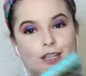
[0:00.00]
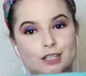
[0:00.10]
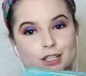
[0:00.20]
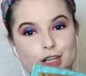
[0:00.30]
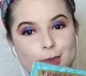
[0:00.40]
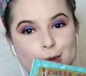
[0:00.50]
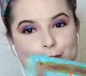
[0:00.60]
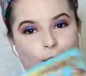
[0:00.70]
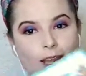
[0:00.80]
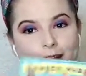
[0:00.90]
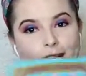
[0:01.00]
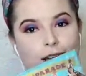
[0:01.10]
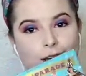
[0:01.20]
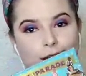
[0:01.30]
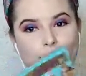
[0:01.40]
Chic Parade
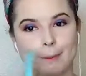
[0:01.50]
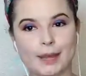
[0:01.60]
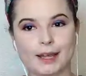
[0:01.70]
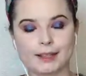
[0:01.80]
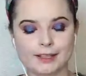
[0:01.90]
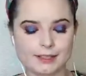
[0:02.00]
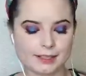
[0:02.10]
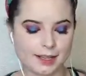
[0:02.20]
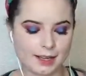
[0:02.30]
palette,